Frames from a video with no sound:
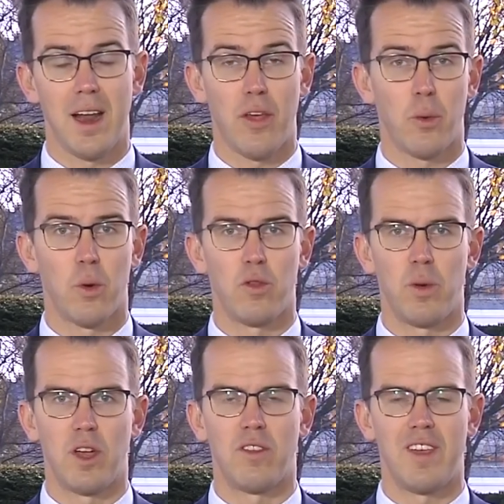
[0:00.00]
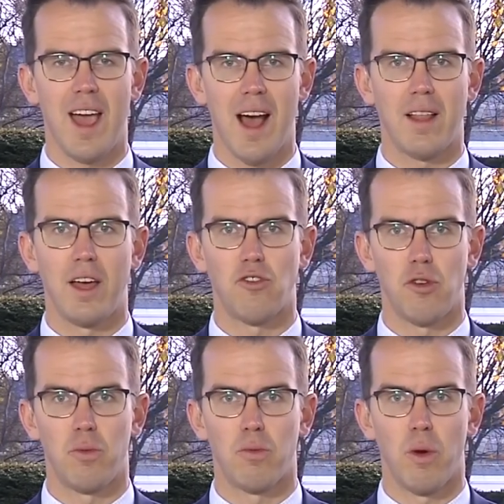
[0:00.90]
In other words, we could see Allied
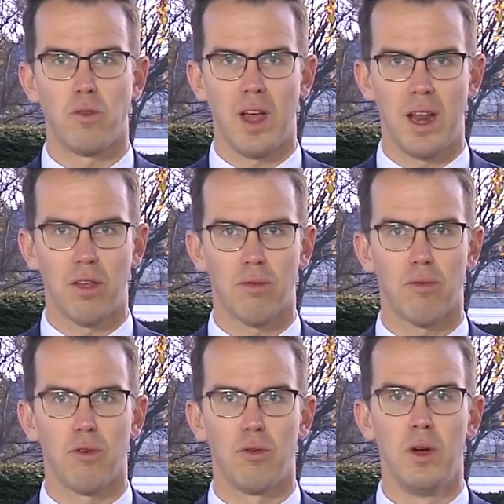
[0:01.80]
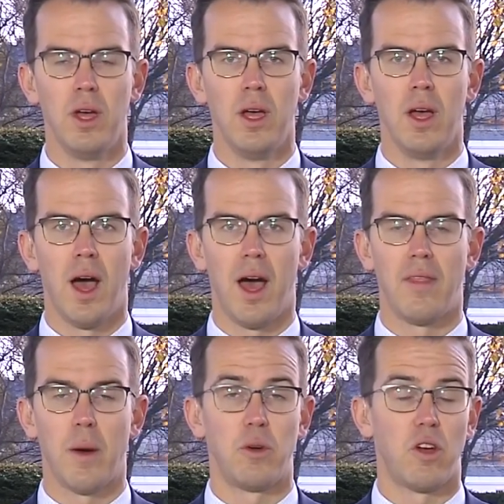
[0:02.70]
troops rotating through,
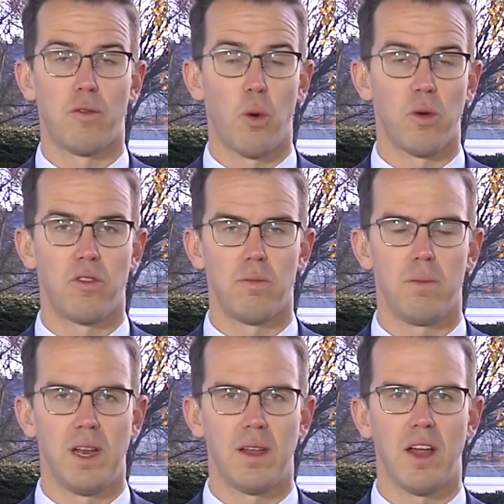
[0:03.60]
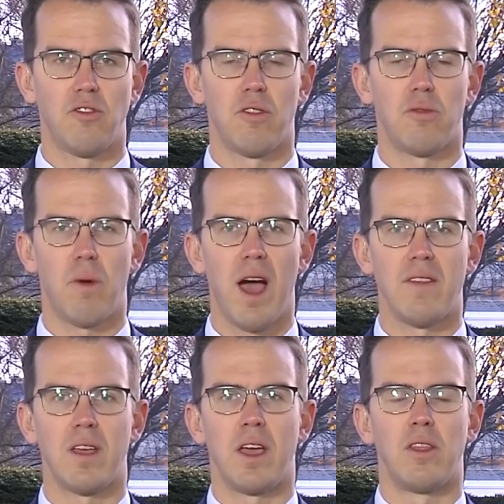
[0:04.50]
and that would, of course, mean tensions
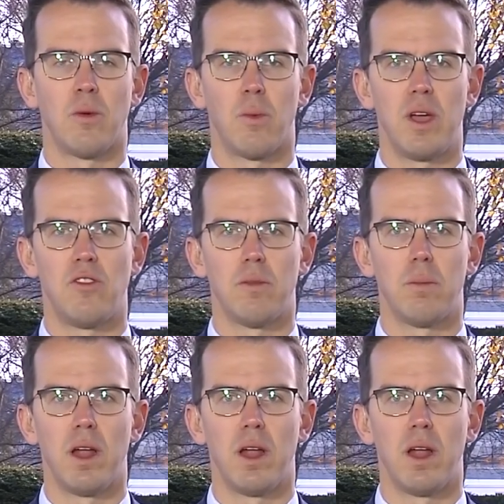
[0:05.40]
rising in the region.